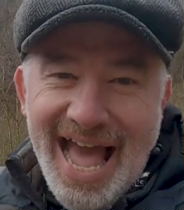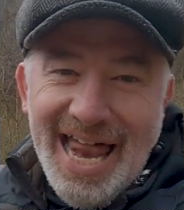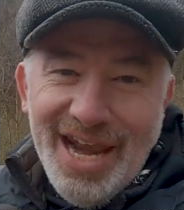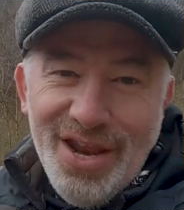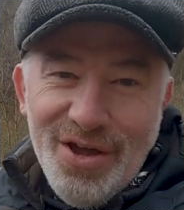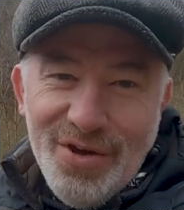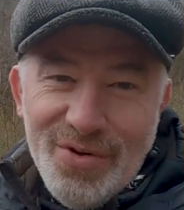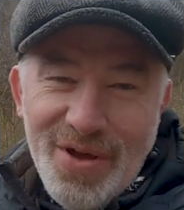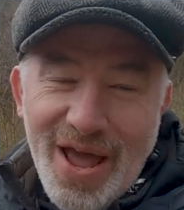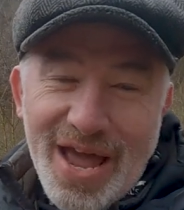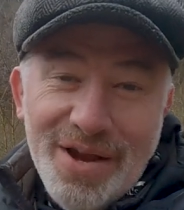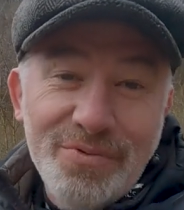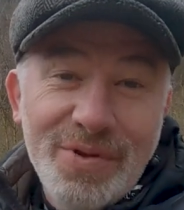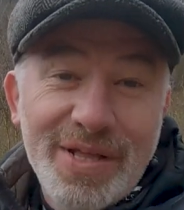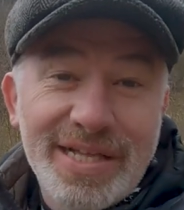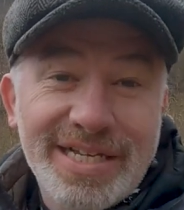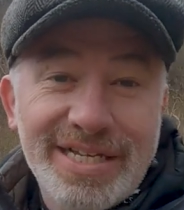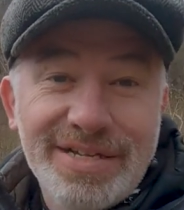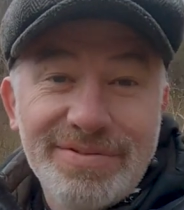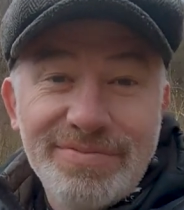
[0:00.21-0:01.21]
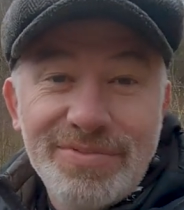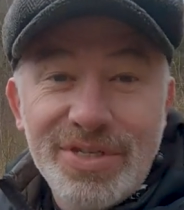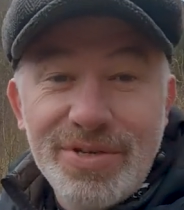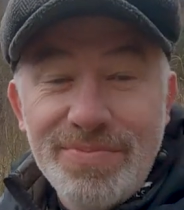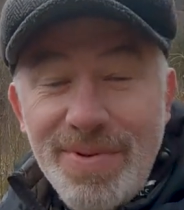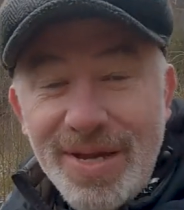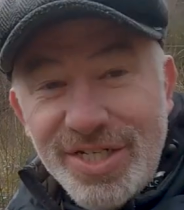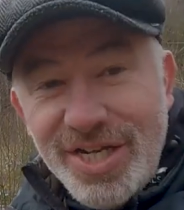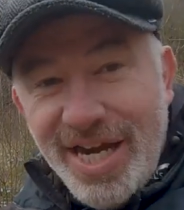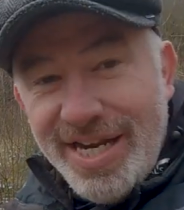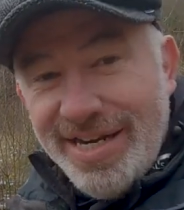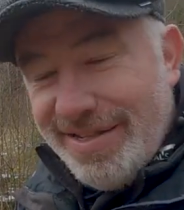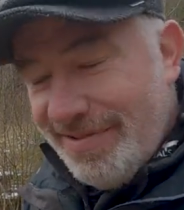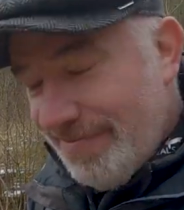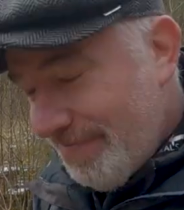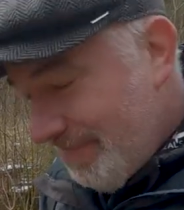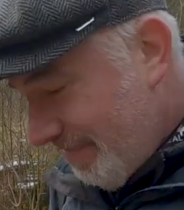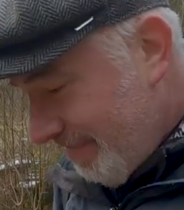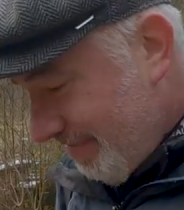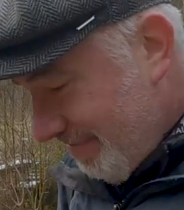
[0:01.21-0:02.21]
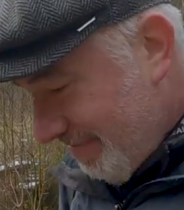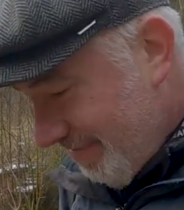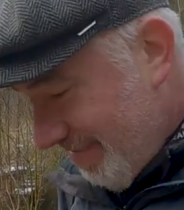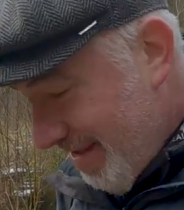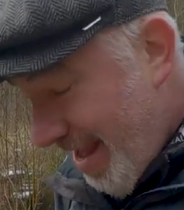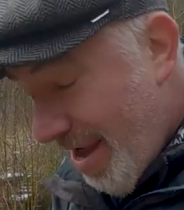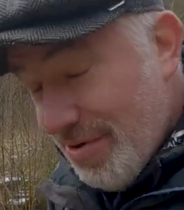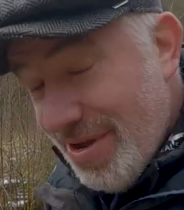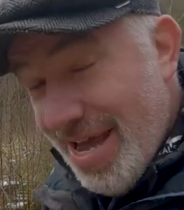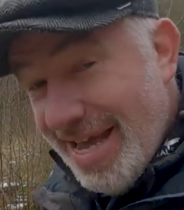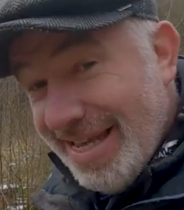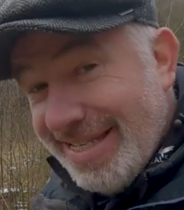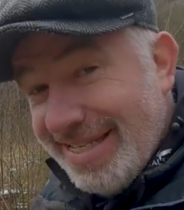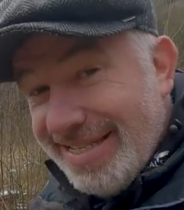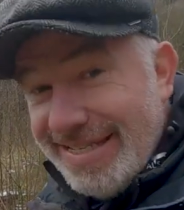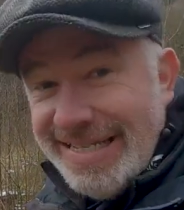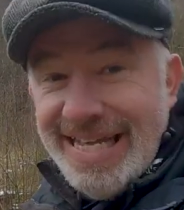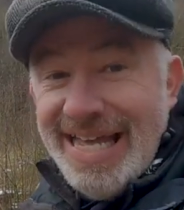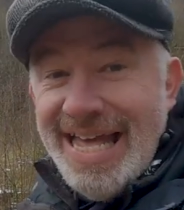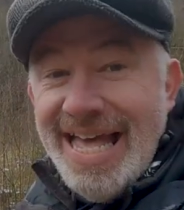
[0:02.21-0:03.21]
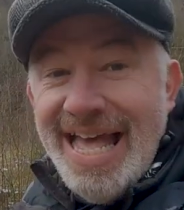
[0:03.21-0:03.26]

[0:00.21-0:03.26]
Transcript: Hello and welcome to my channel. Now yes,